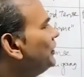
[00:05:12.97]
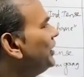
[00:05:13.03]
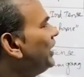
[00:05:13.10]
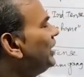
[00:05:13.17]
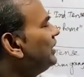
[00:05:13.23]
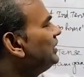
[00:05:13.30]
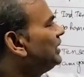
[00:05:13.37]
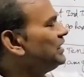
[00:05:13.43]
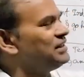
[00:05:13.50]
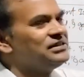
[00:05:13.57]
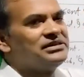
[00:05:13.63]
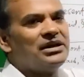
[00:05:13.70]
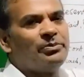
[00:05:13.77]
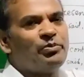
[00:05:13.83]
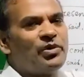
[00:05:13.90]
Did
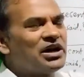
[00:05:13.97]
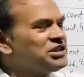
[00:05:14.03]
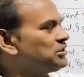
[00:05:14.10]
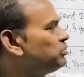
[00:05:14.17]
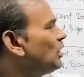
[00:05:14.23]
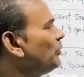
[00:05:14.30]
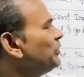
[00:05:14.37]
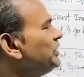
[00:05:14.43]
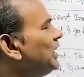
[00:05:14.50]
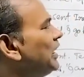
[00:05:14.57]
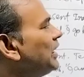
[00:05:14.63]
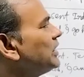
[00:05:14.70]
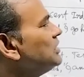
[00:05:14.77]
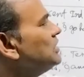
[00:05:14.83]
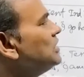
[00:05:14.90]
is the past form
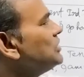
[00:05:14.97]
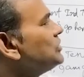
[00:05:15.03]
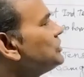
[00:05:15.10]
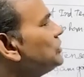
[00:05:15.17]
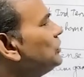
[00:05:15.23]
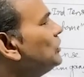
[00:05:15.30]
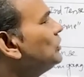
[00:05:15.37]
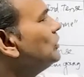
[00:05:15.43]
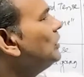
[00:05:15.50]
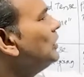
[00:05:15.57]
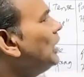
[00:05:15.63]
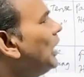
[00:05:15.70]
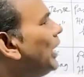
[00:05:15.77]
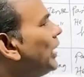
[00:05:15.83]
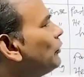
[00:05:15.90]
here, so
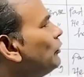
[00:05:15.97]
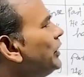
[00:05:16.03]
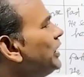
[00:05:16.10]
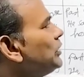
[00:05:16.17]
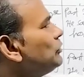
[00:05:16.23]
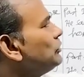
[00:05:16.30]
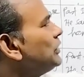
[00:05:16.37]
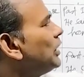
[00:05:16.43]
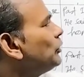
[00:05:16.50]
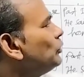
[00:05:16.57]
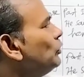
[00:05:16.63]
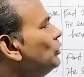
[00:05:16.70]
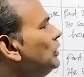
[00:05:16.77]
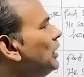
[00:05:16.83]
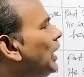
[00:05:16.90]
according to the
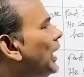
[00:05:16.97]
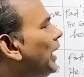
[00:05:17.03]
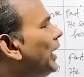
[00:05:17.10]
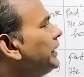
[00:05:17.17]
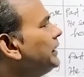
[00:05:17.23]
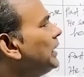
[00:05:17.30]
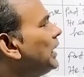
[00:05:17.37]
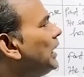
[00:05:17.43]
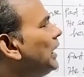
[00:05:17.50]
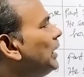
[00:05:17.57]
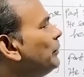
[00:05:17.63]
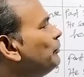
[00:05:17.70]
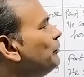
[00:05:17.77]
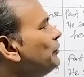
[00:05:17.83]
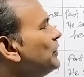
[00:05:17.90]
rule I
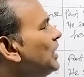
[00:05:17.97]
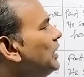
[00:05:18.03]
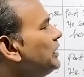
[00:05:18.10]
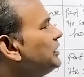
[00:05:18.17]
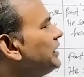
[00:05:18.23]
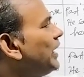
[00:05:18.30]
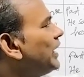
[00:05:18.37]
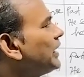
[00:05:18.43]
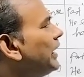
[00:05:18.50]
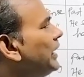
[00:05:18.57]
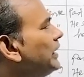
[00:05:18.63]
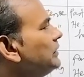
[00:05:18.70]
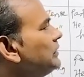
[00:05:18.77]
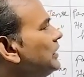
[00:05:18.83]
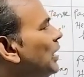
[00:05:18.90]
have
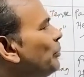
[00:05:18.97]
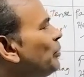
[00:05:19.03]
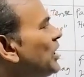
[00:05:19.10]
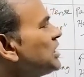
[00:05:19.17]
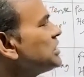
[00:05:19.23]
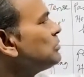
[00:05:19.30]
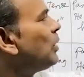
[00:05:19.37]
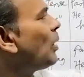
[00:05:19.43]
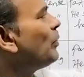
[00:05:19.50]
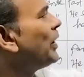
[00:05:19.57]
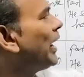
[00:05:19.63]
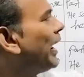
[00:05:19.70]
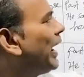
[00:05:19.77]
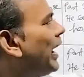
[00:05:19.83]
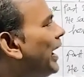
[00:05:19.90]
taken the past form
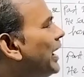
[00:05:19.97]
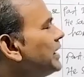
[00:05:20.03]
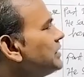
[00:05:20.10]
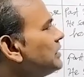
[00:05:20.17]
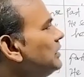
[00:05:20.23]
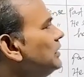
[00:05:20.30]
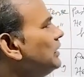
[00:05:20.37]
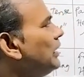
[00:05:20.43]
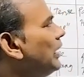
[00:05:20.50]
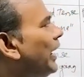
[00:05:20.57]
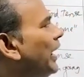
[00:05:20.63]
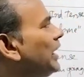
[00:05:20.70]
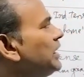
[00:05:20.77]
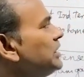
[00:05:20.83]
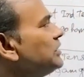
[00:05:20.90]
had,
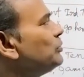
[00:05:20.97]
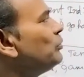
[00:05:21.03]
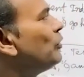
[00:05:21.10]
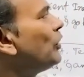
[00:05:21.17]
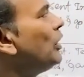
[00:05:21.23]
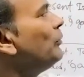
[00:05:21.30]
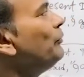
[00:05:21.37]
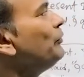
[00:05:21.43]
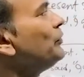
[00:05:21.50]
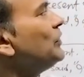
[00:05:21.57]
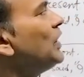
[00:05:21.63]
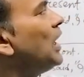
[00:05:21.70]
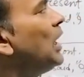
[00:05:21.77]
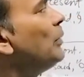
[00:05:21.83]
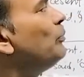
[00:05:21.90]
and from
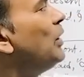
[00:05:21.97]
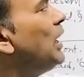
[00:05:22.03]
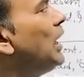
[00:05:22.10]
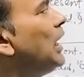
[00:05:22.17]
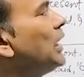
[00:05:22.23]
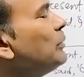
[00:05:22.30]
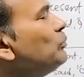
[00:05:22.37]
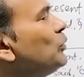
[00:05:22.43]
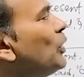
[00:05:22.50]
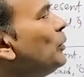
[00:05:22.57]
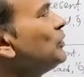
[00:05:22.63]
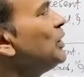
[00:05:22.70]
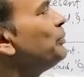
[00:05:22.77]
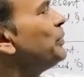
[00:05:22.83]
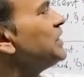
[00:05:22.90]
the verb,
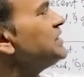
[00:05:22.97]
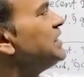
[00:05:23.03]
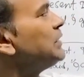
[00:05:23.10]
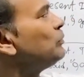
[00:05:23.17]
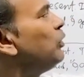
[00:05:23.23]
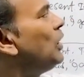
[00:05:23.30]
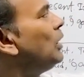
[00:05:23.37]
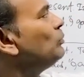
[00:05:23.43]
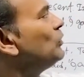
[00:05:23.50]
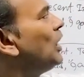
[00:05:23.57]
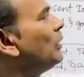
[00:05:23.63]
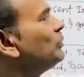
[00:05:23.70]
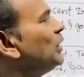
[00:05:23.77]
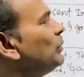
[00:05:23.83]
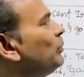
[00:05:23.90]
from the basic form
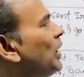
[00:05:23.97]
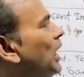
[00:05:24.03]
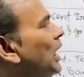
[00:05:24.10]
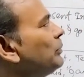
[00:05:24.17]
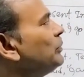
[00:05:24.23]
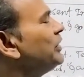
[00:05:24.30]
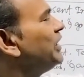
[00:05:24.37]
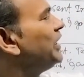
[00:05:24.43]
of the verb